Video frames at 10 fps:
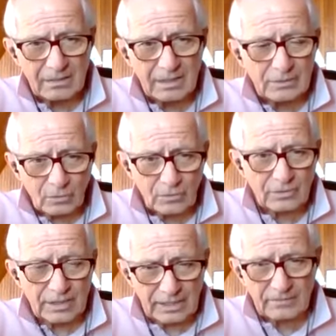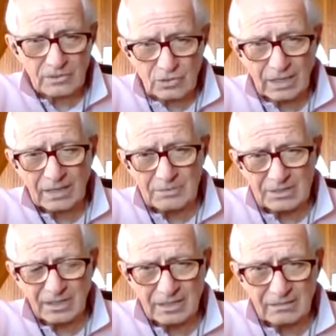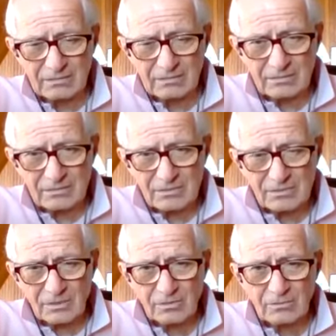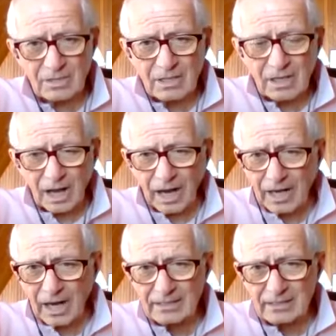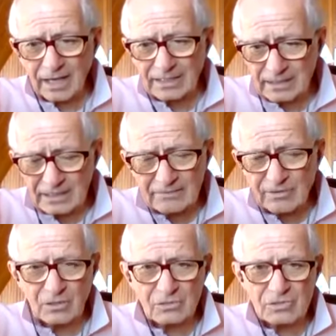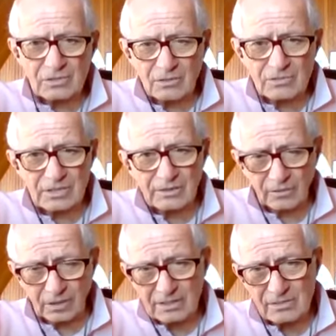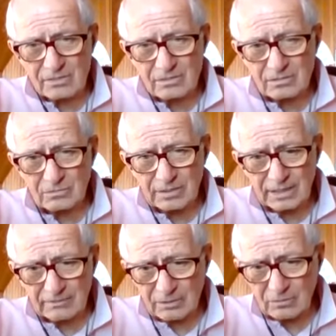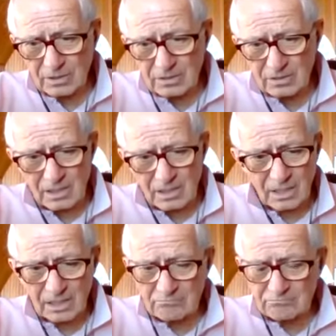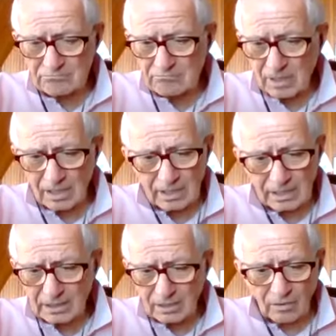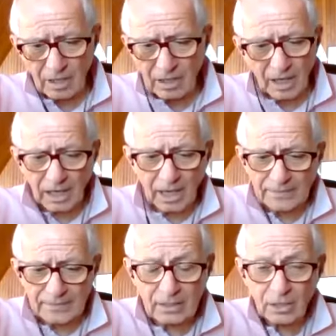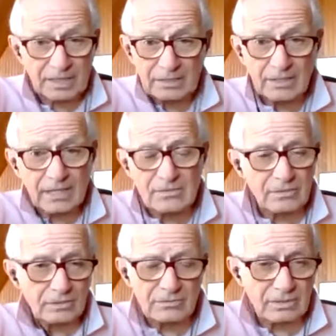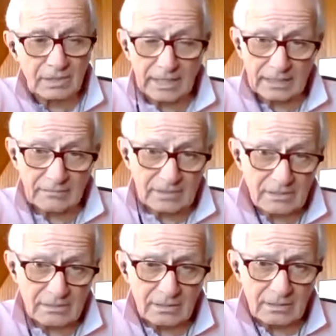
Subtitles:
in order to get the job done. So I leave those closing thoughts with everyone. I think our better days are still ahead of us.